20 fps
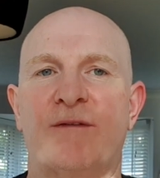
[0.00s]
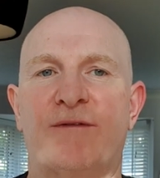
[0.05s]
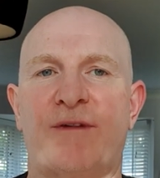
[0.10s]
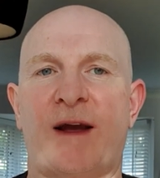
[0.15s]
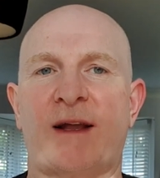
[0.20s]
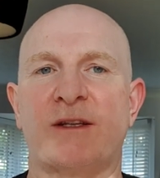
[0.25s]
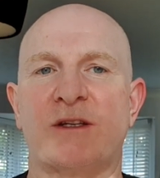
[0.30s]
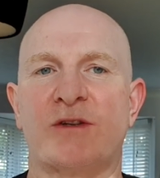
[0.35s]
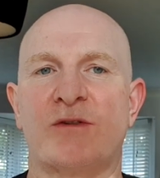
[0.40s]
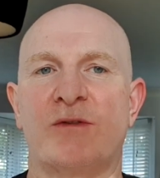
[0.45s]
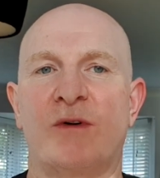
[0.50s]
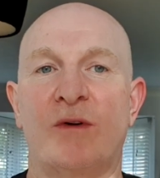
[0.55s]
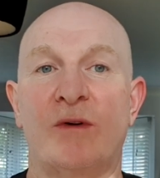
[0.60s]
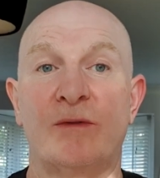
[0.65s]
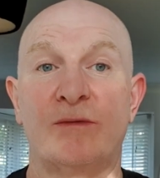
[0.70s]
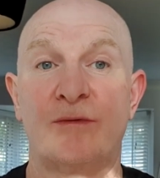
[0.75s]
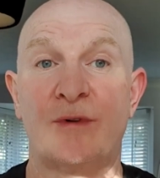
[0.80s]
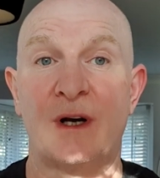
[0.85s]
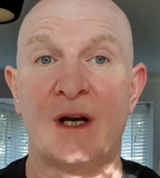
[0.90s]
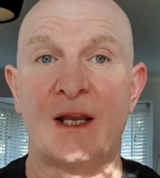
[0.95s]
fans are all
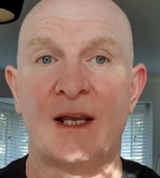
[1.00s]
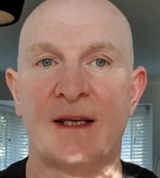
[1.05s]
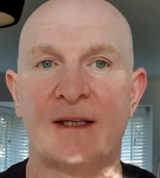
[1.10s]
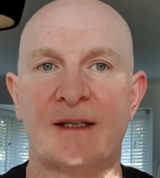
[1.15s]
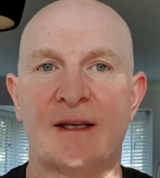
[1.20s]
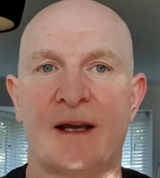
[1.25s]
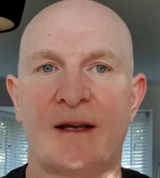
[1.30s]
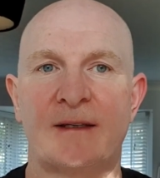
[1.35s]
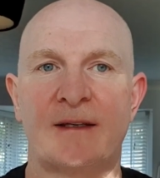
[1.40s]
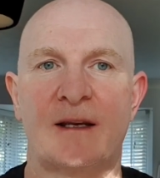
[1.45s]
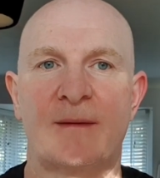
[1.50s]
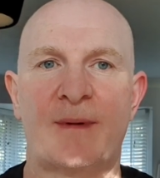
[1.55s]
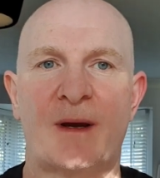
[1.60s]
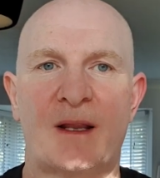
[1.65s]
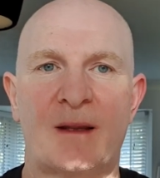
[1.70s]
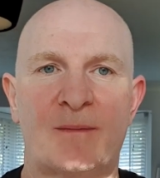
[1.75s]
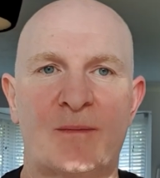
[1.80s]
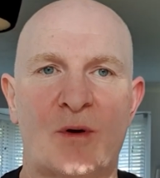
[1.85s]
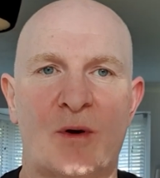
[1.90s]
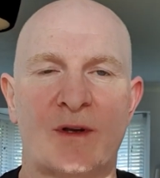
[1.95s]
really excited about
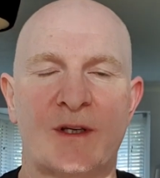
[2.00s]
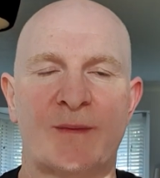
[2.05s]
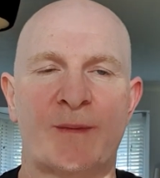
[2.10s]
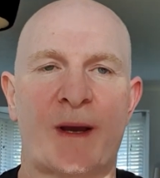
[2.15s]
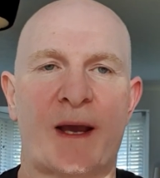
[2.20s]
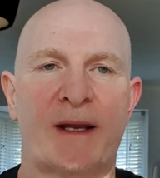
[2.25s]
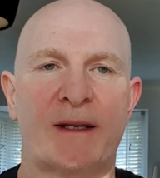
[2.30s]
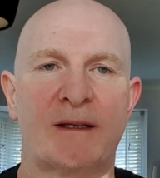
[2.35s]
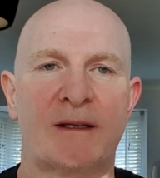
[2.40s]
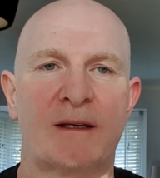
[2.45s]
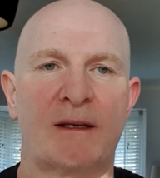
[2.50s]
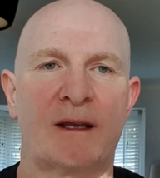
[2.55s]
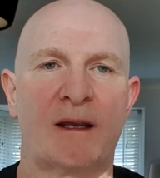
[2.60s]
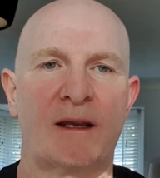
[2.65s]
the prospect.